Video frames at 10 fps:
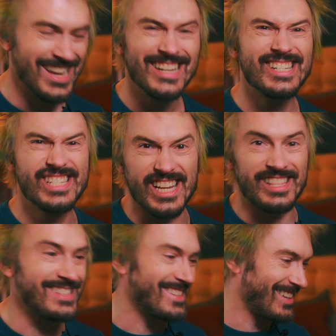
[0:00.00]
Shit!
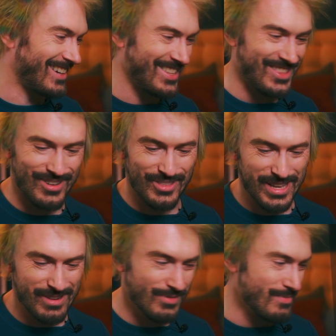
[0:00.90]
I thought
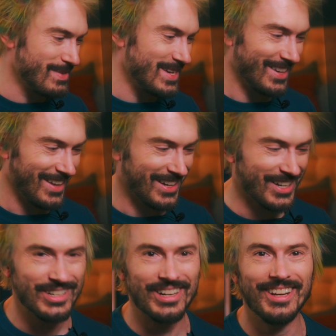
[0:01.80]
that would be like a
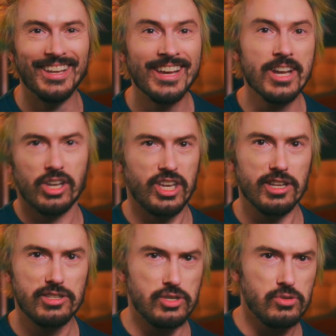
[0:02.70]
good
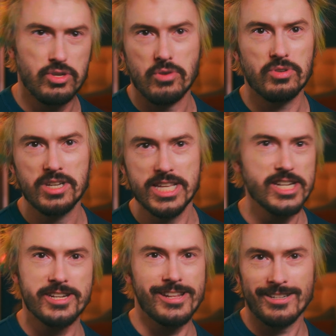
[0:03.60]
kids, you don't need
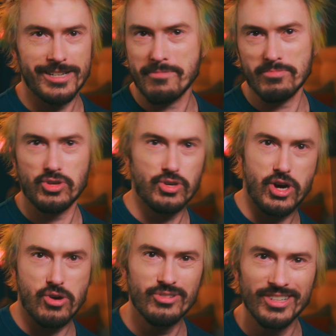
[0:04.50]
an LLM to
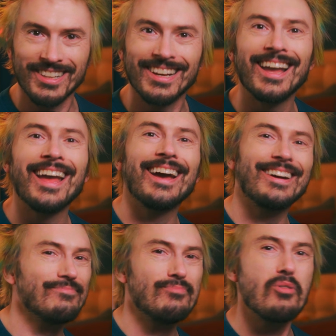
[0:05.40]
code
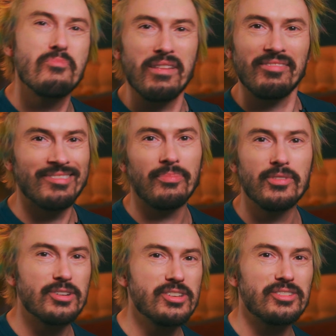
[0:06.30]
moment.
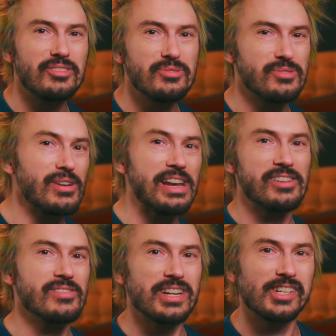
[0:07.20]
You can just use your
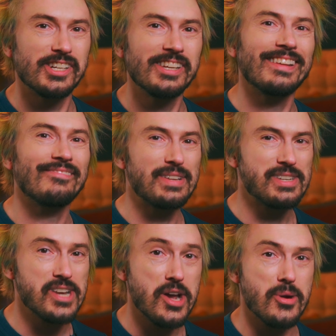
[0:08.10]
intuition,
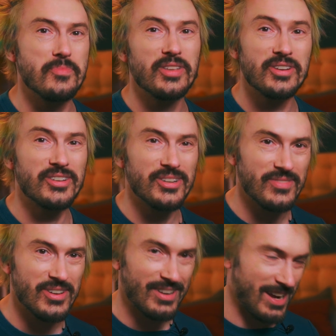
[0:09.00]
but no.
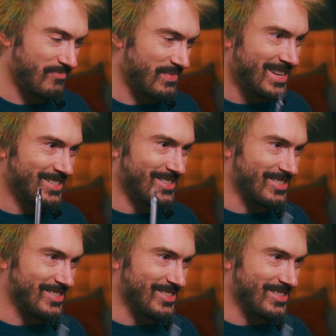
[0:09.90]
Okay. So the